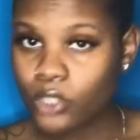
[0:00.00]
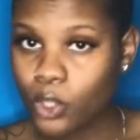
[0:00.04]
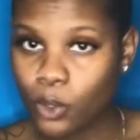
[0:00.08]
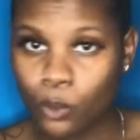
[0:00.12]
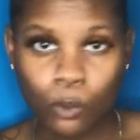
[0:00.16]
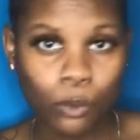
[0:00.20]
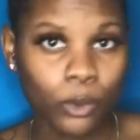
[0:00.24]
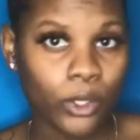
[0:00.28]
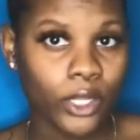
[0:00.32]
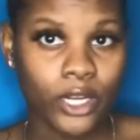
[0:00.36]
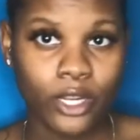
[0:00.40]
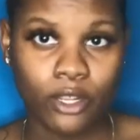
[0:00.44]

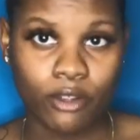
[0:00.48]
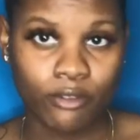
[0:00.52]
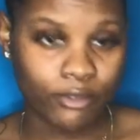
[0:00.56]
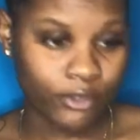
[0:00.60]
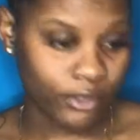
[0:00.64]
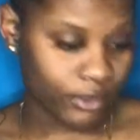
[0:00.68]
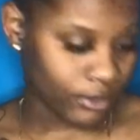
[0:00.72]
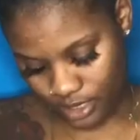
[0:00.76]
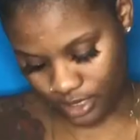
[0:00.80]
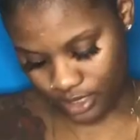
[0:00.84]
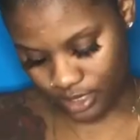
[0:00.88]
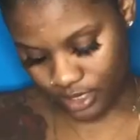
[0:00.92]

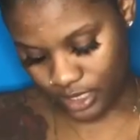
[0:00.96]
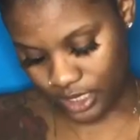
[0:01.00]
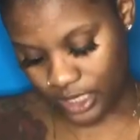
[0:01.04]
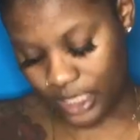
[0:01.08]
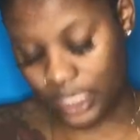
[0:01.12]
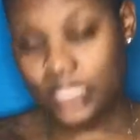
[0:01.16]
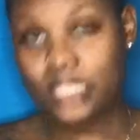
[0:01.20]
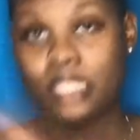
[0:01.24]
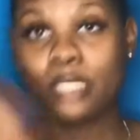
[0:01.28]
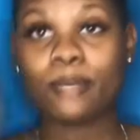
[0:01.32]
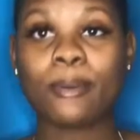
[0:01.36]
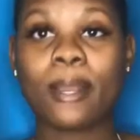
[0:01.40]
Whatever.
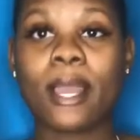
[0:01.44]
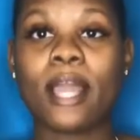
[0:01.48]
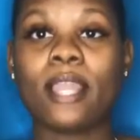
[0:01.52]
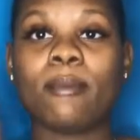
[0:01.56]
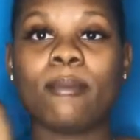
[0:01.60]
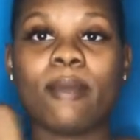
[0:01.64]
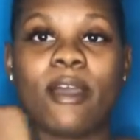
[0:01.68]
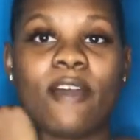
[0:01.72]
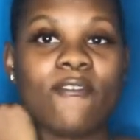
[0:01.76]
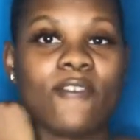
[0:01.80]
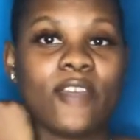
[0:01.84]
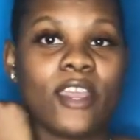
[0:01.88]
This is
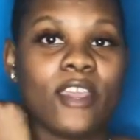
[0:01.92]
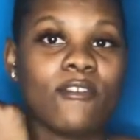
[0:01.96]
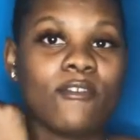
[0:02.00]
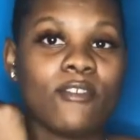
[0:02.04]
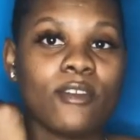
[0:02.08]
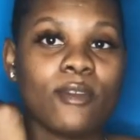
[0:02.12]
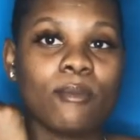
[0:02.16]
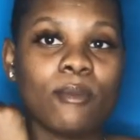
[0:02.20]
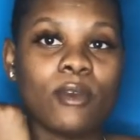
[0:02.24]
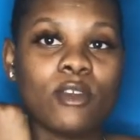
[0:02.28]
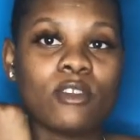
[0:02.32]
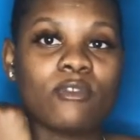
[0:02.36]
probably
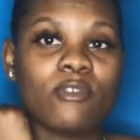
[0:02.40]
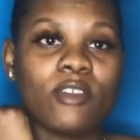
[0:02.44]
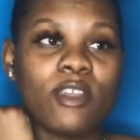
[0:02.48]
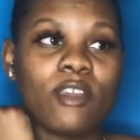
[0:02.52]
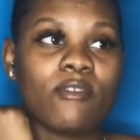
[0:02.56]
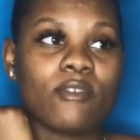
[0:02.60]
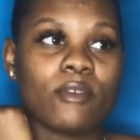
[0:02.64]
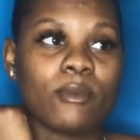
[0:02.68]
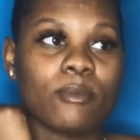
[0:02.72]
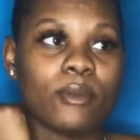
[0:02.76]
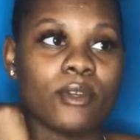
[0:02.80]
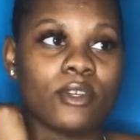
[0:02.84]
my most
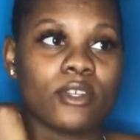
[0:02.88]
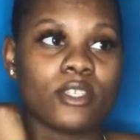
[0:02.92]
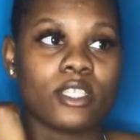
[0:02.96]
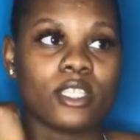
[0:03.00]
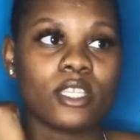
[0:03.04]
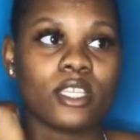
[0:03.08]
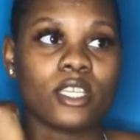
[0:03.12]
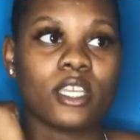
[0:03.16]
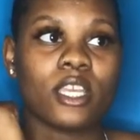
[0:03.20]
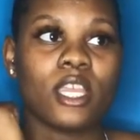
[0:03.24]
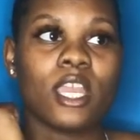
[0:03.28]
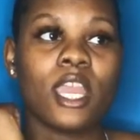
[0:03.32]
favorite
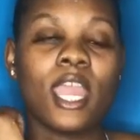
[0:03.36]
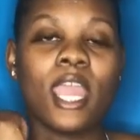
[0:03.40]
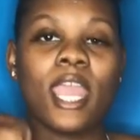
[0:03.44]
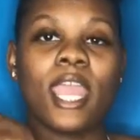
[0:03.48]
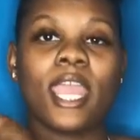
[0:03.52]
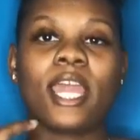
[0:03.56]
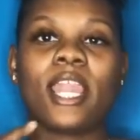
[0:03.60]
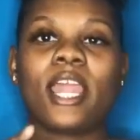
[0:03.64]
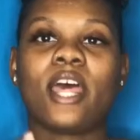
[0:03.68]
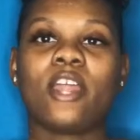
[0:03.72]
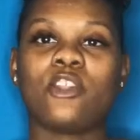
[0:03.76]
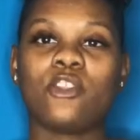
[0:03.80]
piercing,
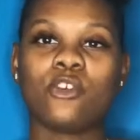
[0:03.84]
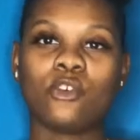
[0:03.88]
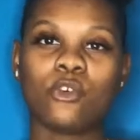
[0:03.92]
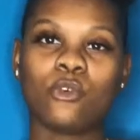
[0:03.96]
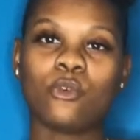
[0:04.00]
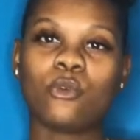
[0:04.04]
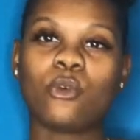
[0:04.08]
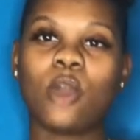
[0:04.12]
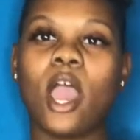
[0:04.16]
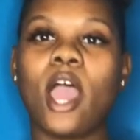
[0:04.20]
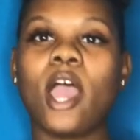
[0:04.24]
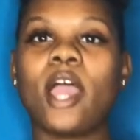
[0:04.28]
and I
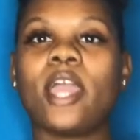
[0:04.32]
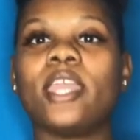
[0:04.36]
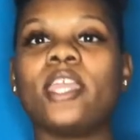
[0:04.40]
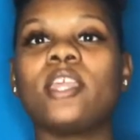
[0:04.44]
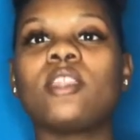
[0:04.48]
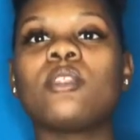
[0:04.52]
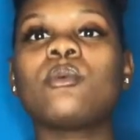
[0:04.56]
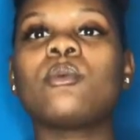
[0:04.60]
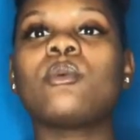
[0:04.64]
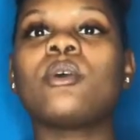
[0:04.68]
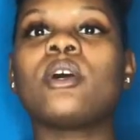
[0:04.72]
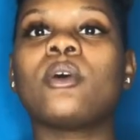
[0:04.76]

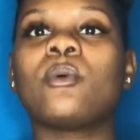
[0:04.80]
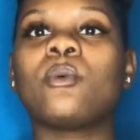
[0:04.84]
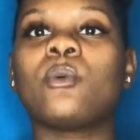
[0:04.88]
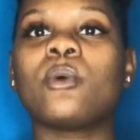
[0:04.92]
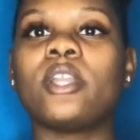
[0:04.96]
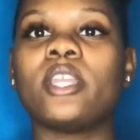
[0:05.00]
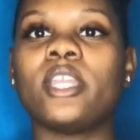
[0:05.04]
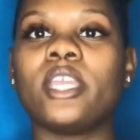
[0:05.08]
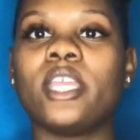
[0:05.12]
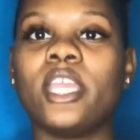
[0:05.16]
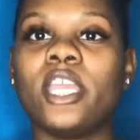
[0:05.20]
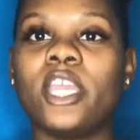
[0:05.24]
either want
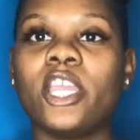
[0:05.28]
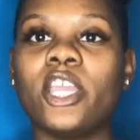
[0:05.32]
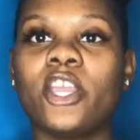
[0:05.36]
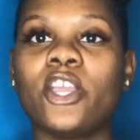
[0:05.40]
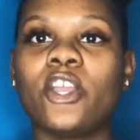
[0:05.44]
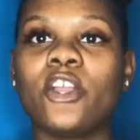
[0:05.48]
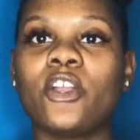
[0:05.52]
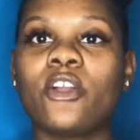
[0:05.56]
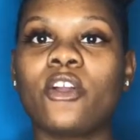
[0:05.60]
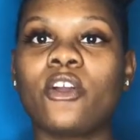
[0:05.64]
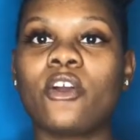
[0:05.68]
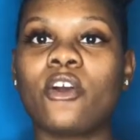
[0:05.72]
one
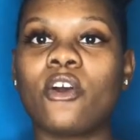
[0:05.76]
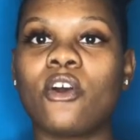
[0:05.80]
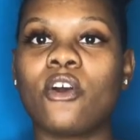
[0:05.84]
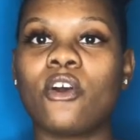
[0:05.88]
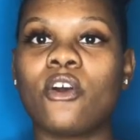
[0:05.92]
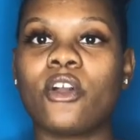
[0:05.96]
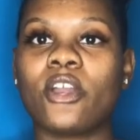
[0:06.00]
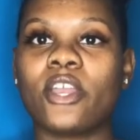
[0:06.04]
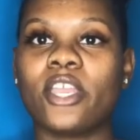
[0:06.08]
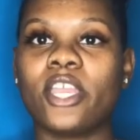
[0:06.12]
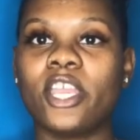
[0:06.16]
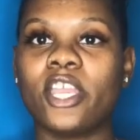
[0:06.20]
here
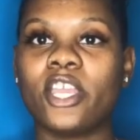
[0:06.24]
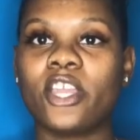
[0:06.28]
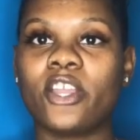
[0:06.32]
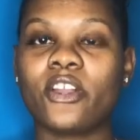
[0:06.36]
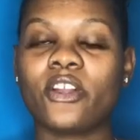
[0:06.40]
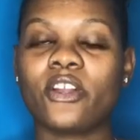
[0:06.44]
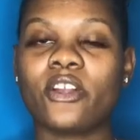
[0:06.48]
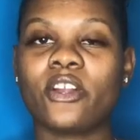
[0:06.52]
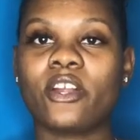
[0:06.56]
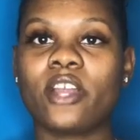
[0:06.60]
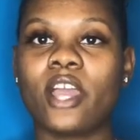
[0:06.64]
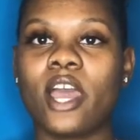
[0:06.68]
or
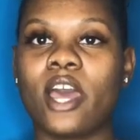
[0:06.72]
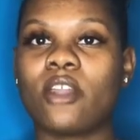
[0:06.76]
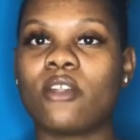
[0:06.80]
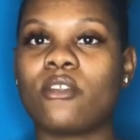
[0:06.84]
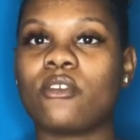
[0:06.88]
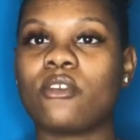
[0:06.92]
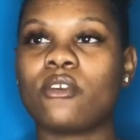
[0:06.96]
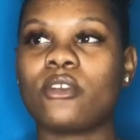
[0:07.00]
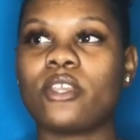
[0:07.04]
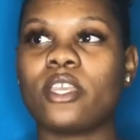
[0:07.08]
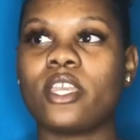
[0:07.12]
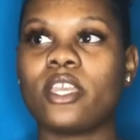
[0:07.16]
here. I
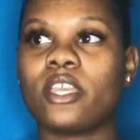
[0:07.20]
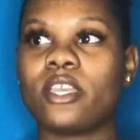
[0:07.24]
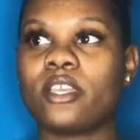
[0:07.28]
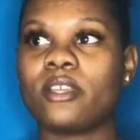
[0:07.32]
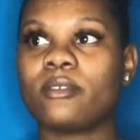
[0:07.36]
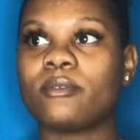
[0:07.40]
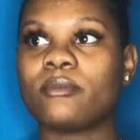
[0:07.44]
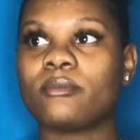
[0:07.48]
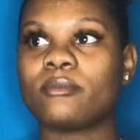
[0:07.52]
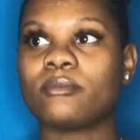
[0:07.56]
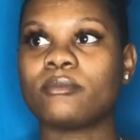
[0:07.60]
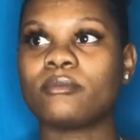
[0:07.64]
don't know yet.
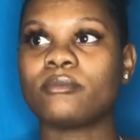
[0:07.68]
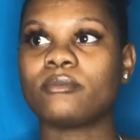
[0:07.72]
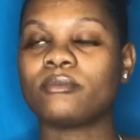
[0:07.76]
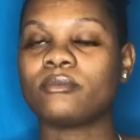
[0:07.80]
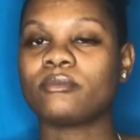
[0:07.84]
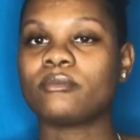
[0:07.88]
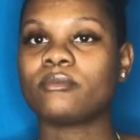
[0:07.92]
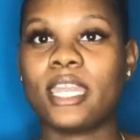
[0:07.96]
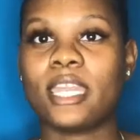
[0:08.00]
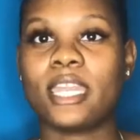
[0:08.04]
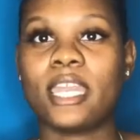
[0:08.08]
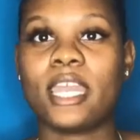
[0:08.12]

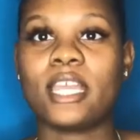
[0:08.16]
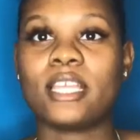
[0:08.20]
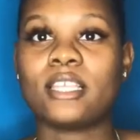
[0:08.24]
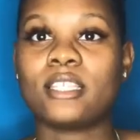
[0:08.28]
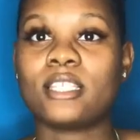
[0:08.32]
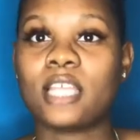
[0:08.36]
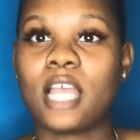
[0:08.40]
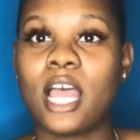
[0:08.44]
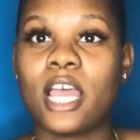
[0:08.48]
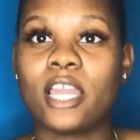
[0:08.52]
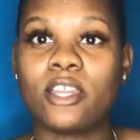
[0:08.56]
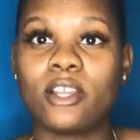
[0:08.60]

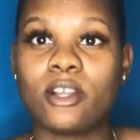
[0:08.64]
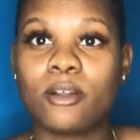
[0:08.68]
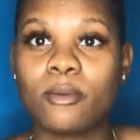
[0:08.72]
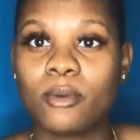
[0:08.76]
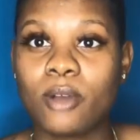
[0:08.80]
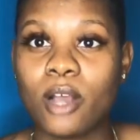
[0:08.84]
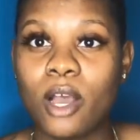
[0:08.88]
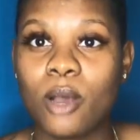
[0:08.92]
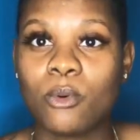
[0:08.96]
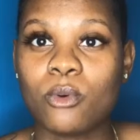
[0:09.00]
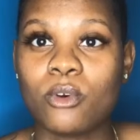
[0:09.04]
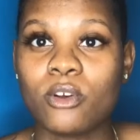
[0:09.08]
I don't know
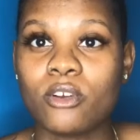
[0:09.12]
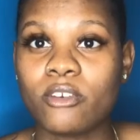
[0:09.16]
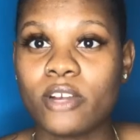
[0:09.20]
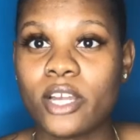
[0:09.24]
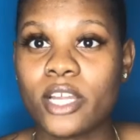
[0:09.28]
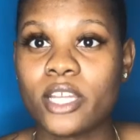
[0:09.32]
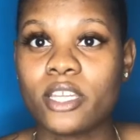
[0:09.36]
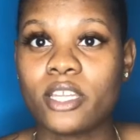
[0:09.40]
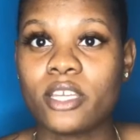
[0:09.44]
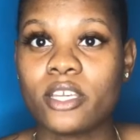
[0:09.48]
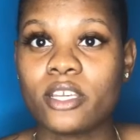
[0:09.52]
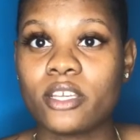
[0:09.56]
what I want
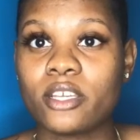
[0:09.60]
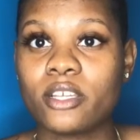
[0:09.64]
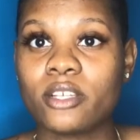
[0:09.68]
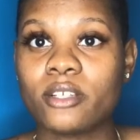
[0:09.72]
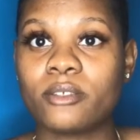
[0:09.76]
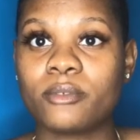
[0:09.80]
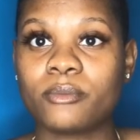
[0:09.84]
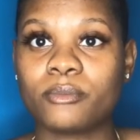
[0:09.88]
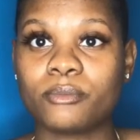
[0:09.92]
right there.